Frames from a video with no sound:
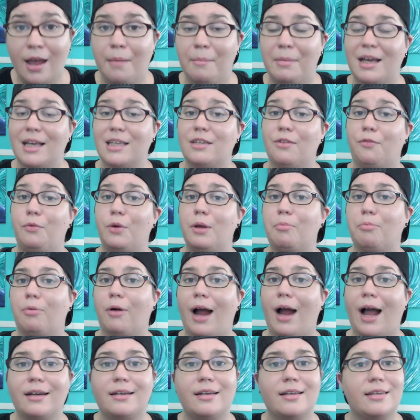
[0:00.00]
Because if we
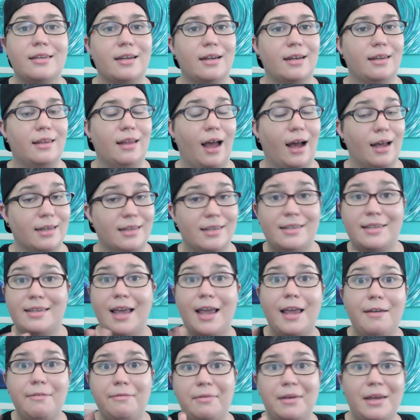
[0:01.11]
practice in a
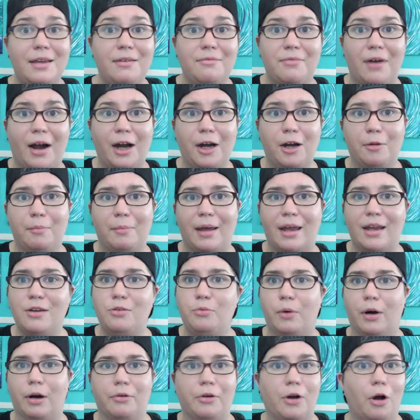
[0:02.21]
safe environment
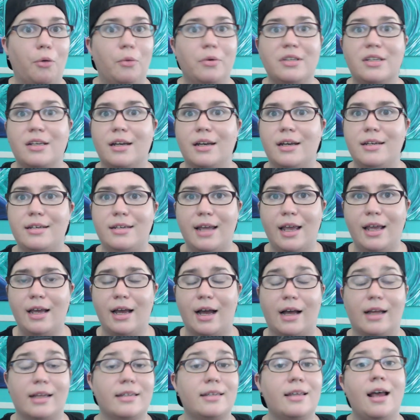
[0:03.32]
where no one's going to ding
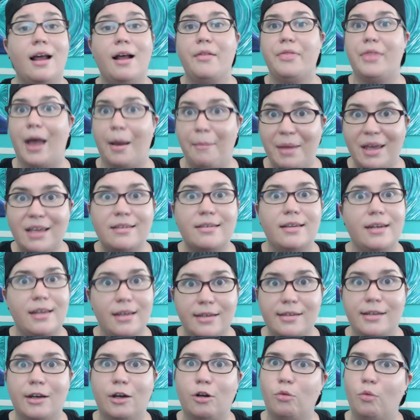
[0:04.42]
us, that makes it
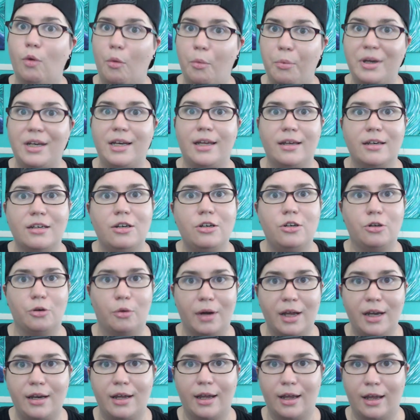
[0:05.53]
easier when we need to do
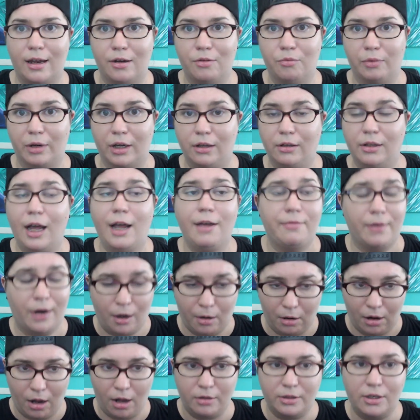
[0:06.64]
it in real life. And
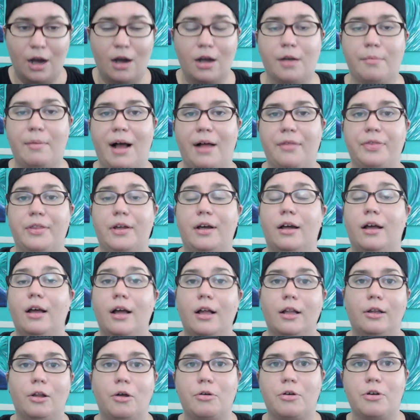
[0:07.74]
I'll talk about the
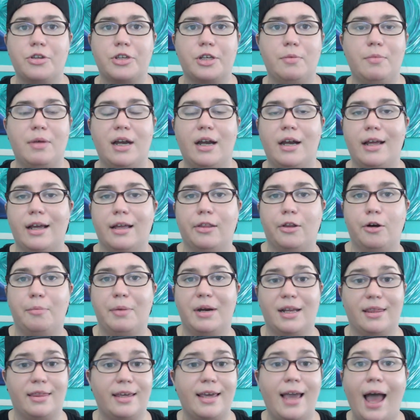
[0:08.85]
locals community a little
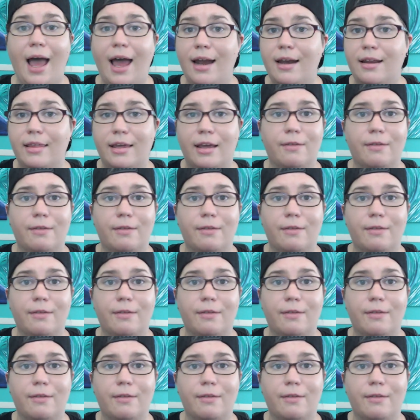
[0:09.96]
bit at the end.